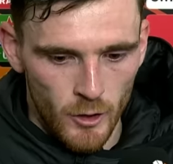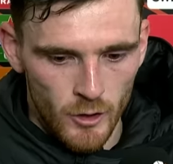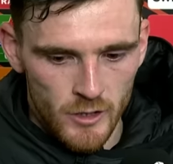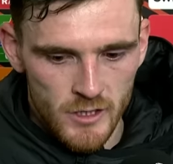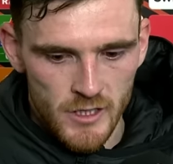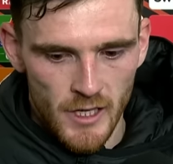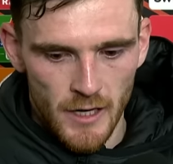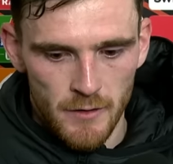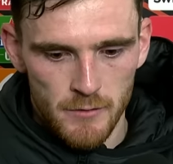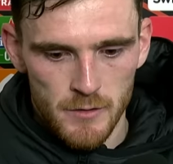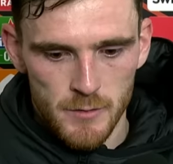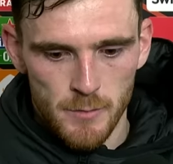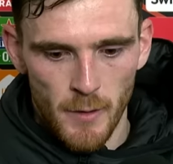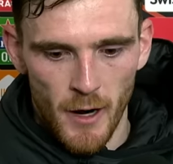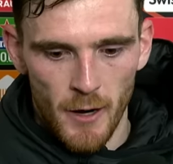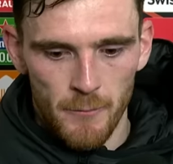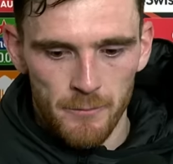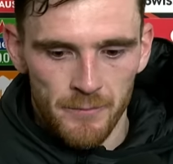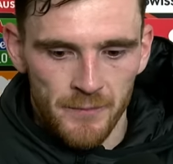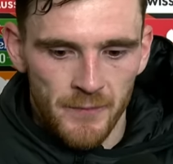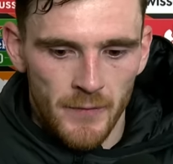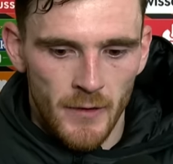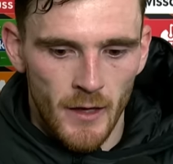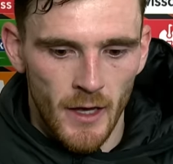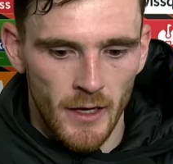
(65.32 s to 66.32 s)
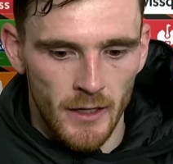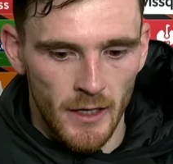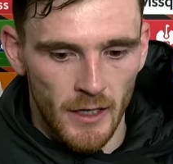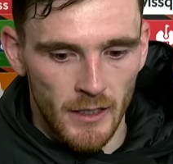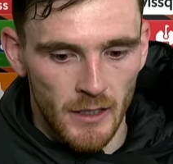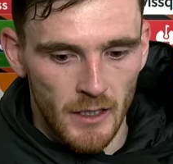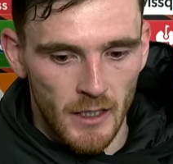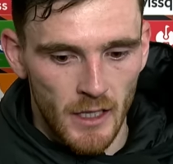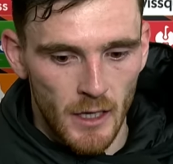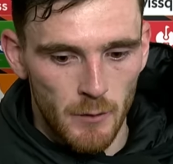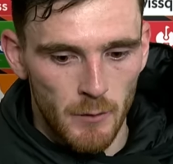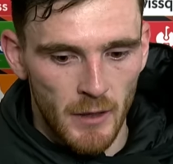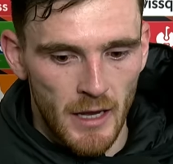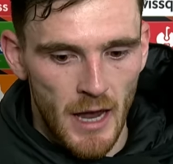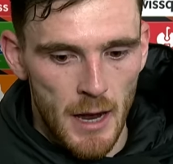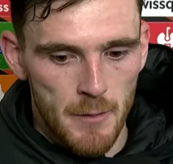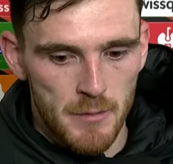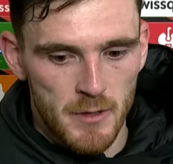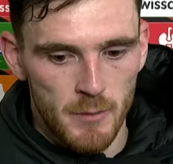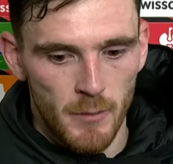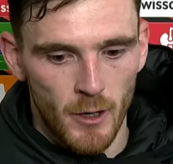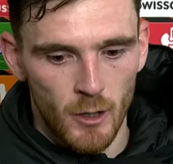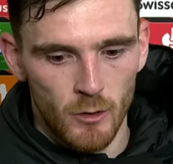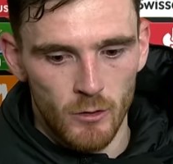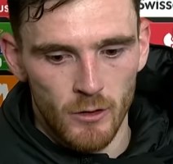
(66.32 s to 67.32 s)
of good saves, but at the end of the day, we
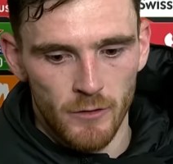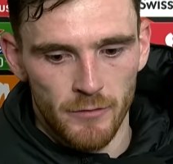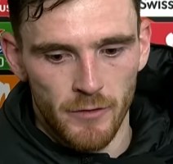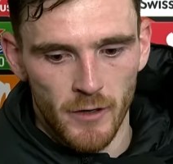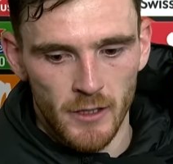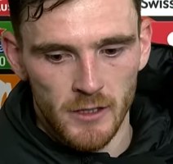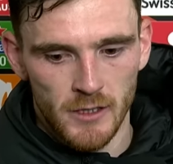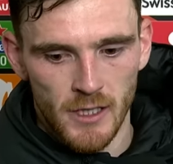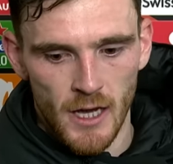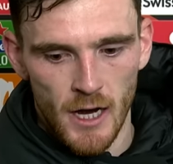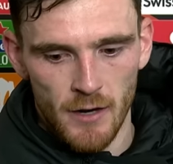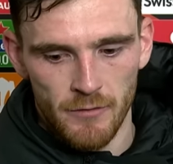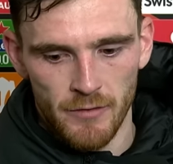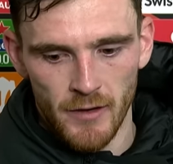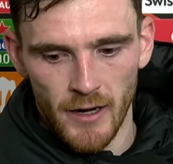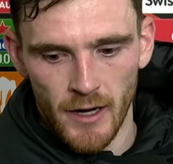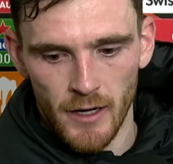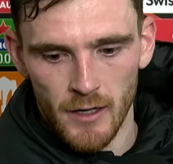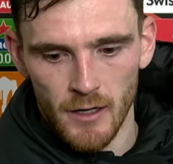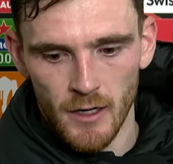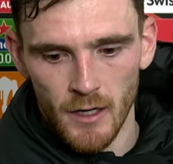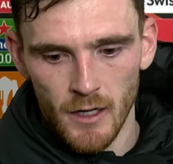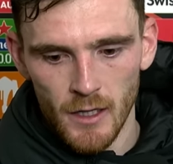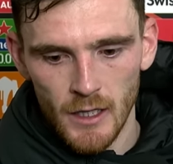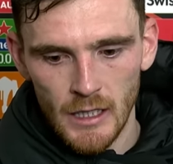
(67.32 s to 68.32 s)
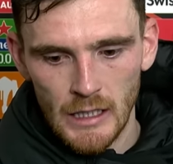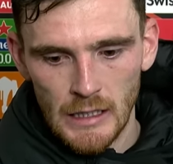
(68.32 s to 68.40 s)
kept them out in the first half, and then,